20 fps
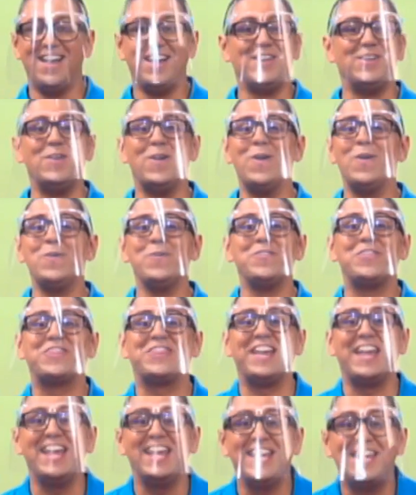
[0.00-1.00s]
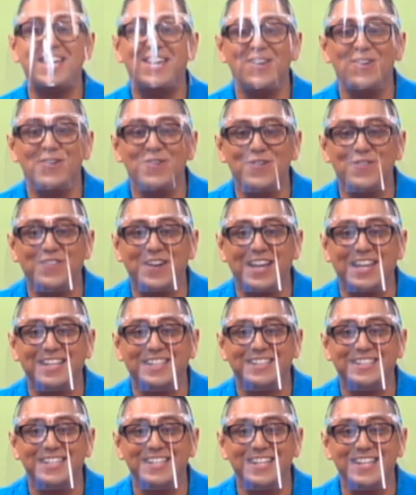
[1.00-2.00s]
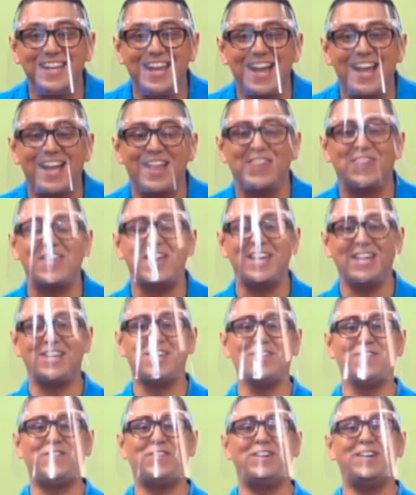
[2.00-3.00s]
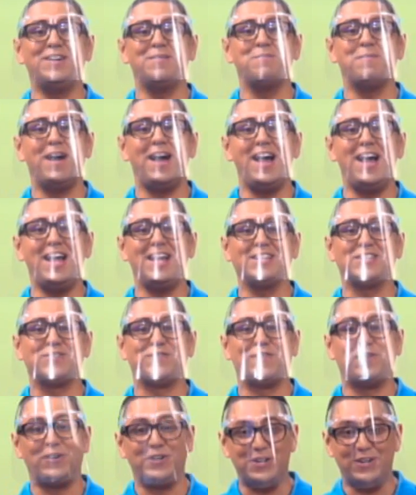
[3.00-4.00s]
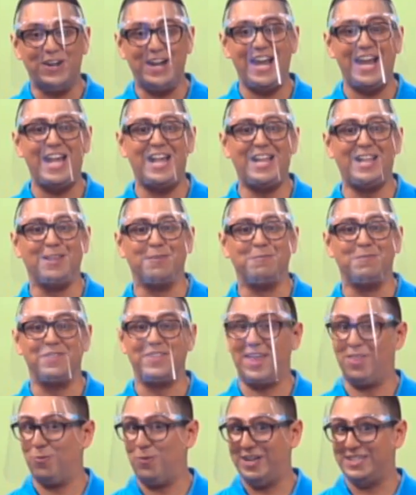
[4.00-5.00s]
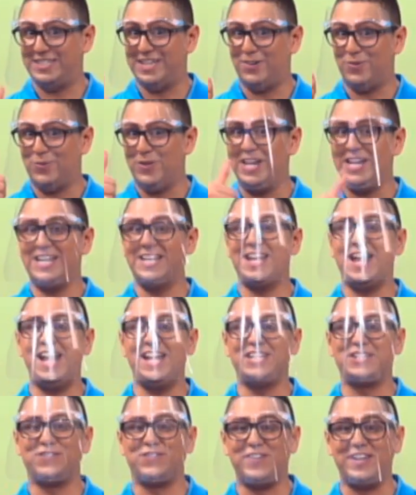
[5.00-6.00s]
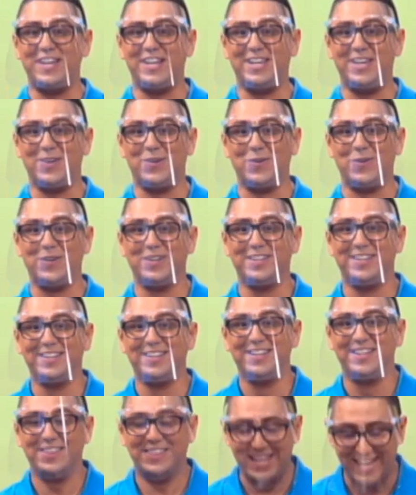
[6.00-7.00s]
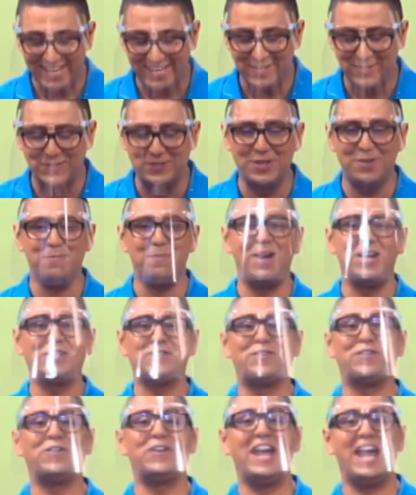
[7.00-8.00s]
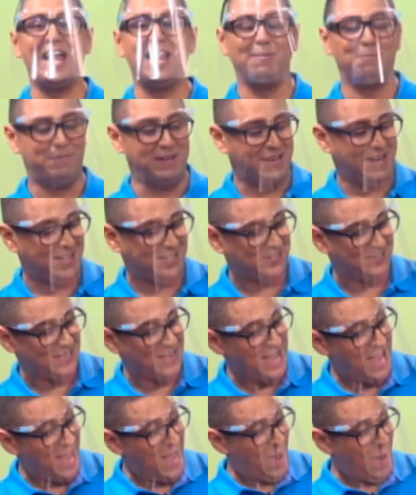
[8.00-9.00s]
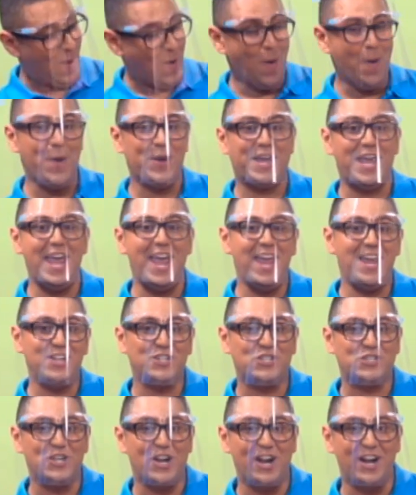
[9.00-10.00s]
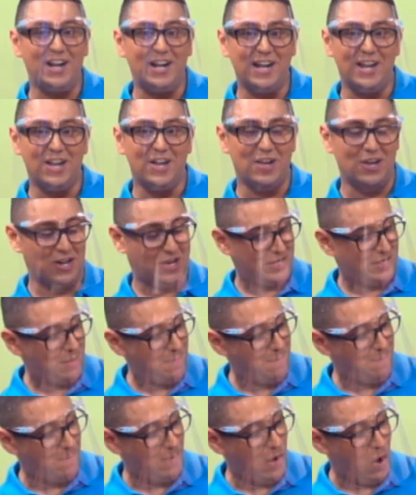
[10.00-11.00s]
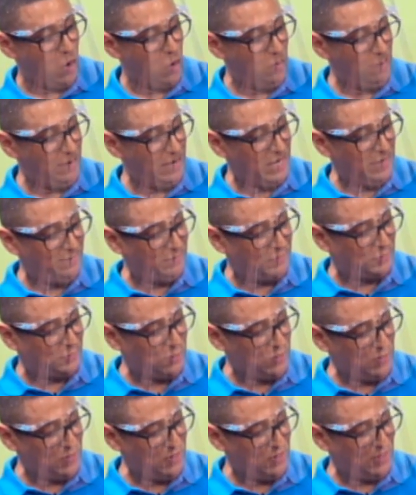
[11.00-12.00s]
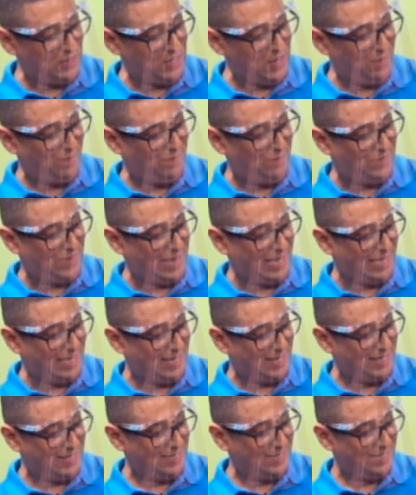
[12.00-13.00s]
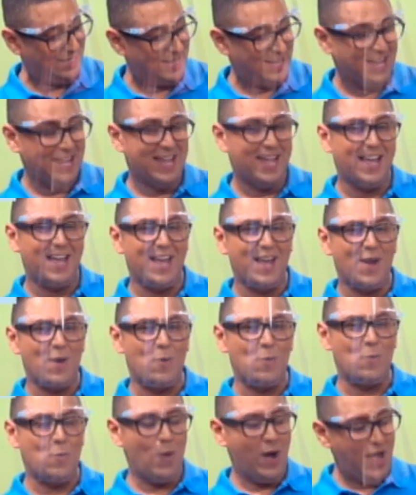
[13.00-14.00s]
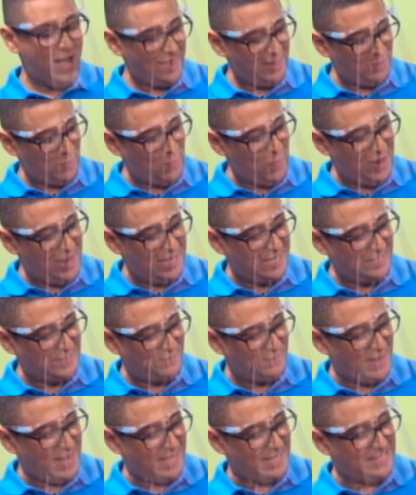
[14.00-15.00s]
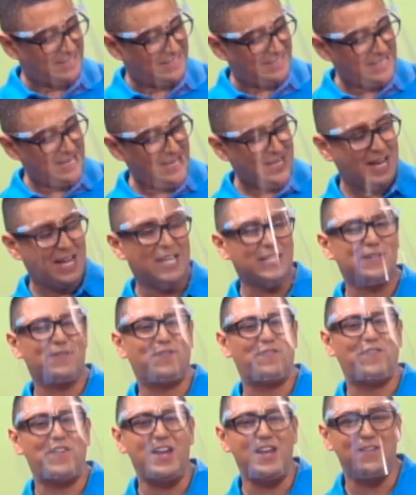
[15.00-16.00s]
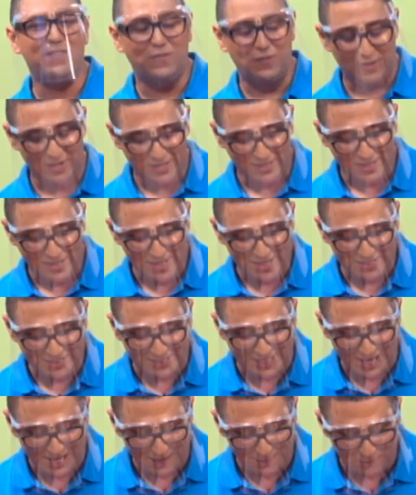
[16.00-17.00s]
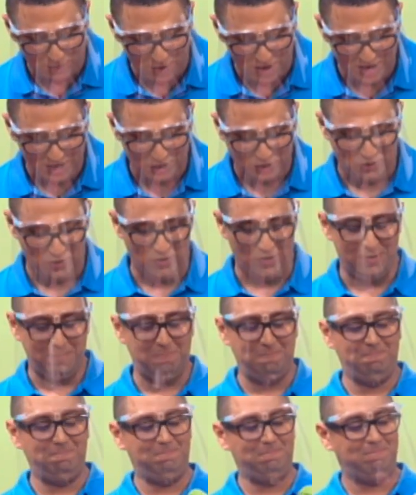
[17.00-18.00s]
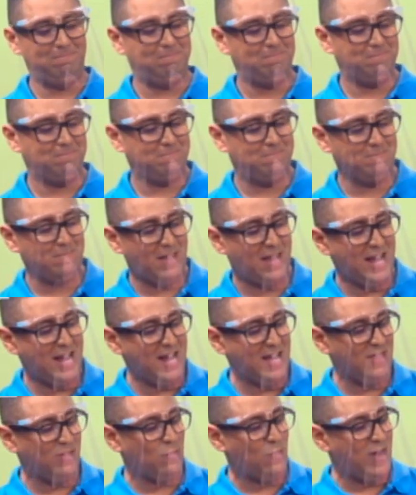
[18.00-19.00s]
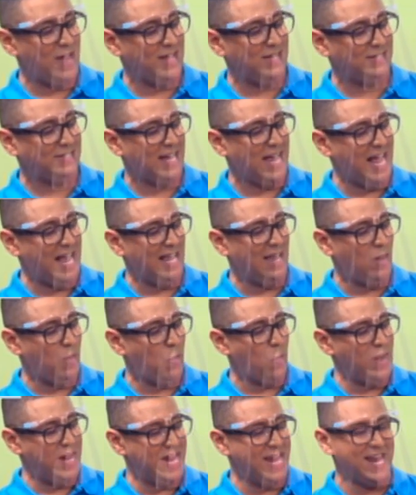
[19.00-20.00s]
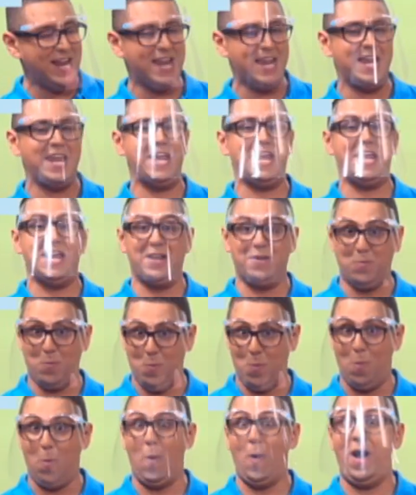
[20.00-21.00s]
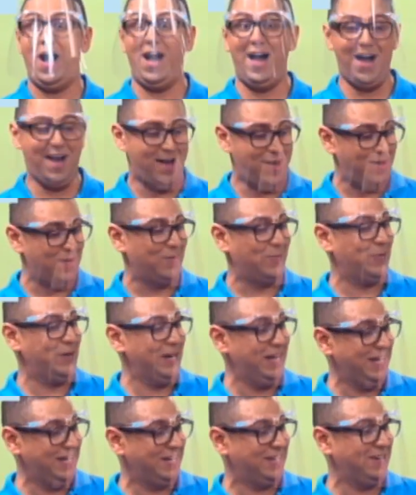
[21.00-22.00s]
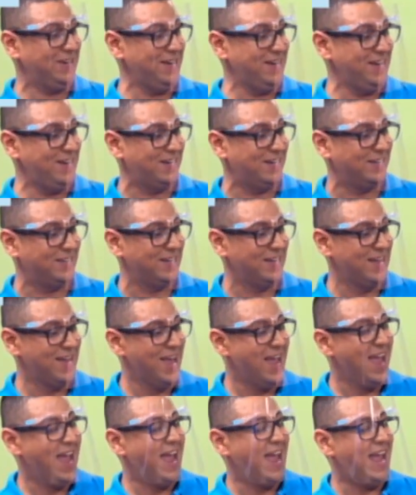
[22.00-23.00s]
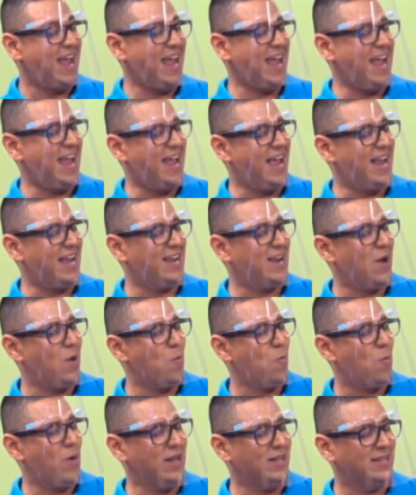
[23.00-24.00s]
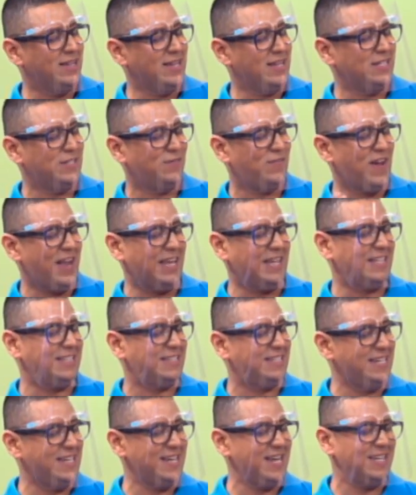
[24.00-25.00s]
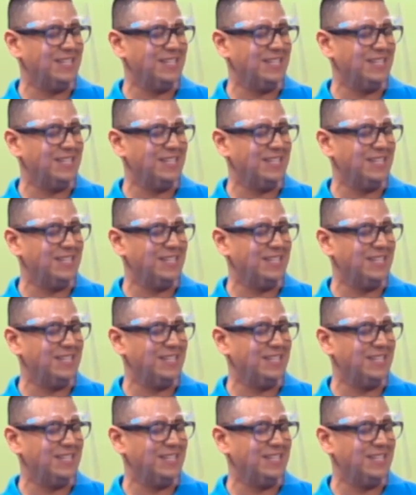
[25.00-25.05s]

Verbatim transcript: No, thank you, Valentina. Thank you very much for your help. That was a really nice video. Thank you so much for helping us. Okay, Charlotte, moment of truth, young fella. What was Valentina's favorite celebration? Hmm, it was Halloween. Wow, really good. And when does Valentina